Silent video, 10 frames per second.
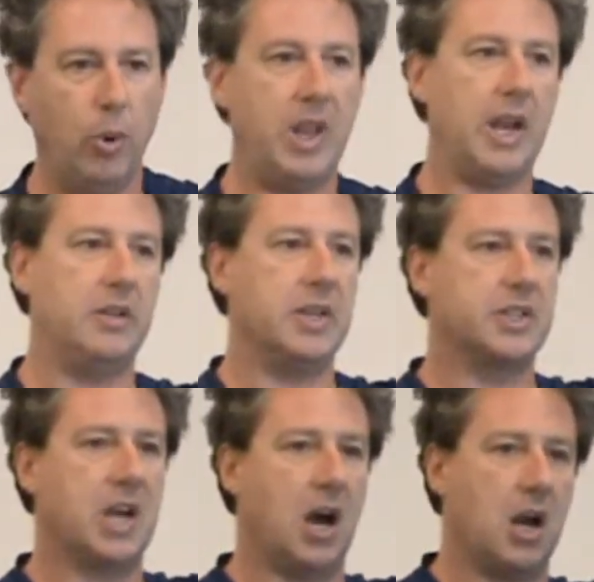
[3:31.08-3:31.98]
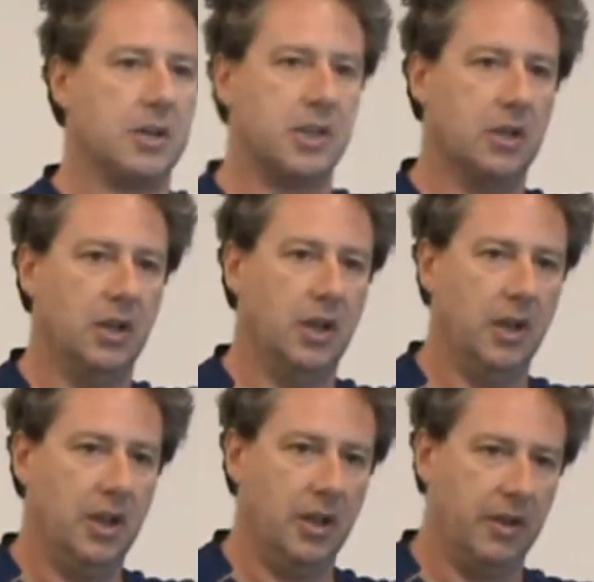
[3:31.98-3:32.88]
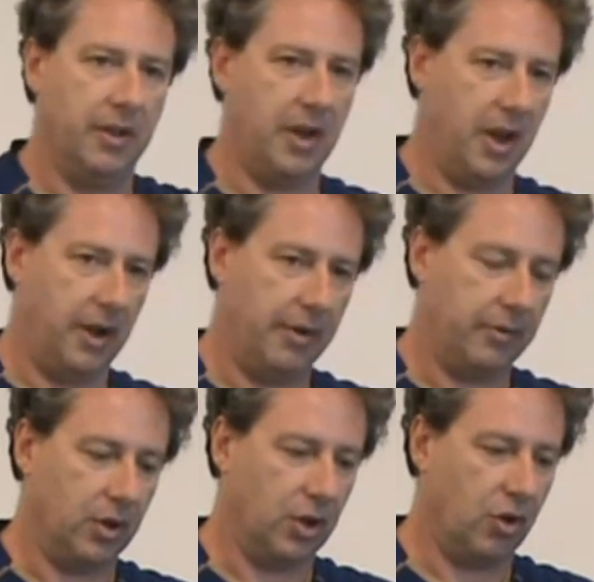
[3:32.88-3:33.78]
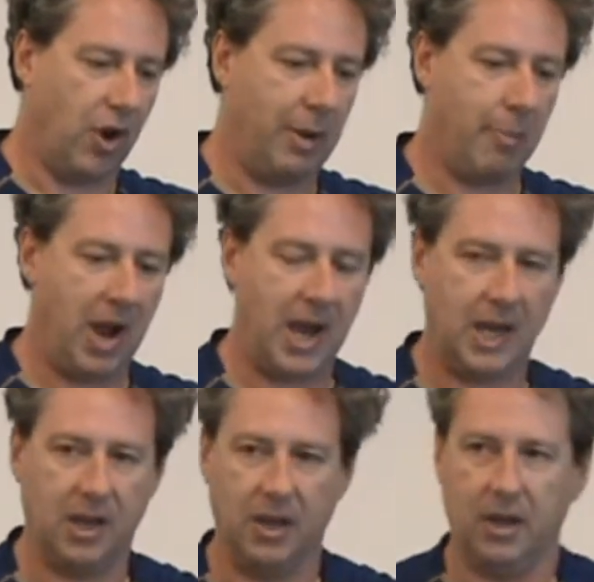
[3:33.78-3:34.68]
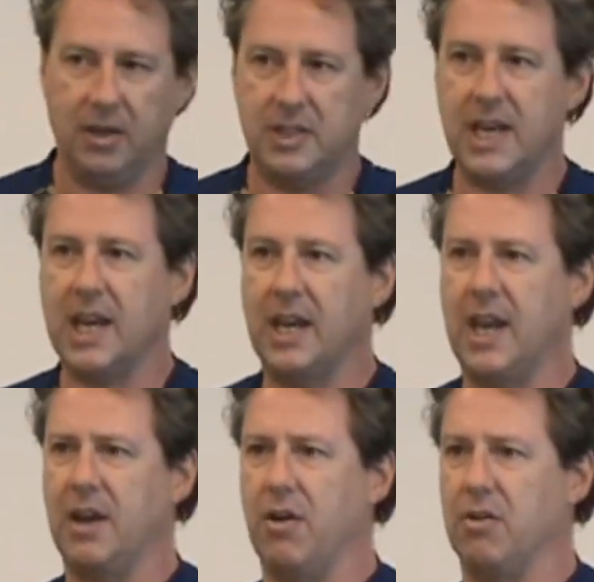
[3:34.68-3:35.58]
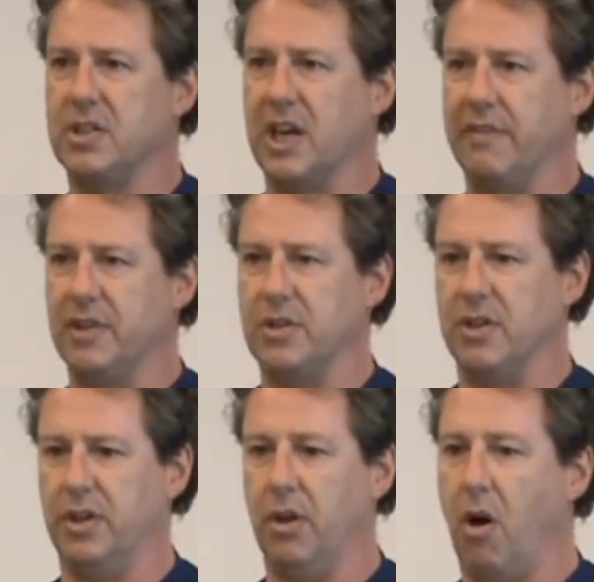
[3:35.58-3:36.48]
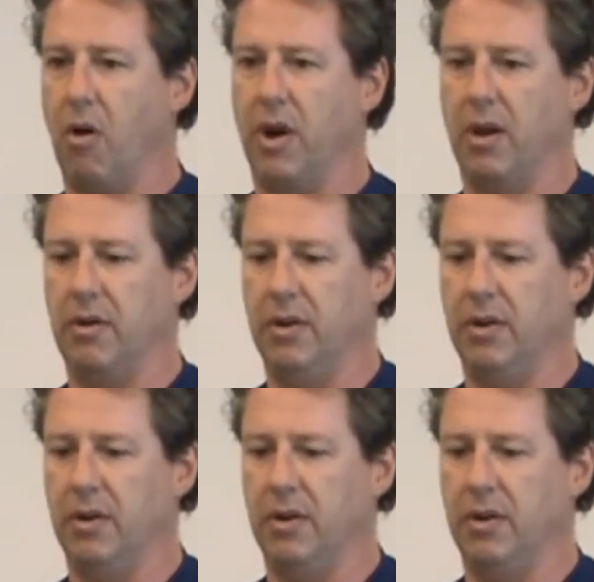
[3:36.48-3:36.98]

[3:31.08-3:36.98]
We then discard the grain bag, taking care not to give it to the dog.